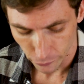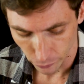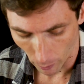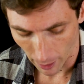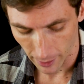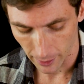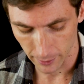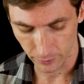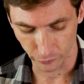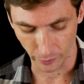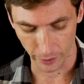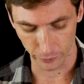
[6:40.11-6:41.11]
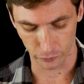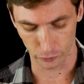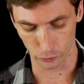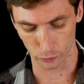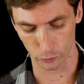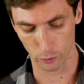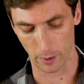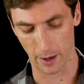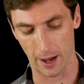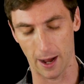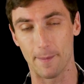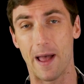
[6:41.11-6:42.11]
So I decided to
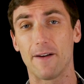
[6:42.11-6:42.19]
um,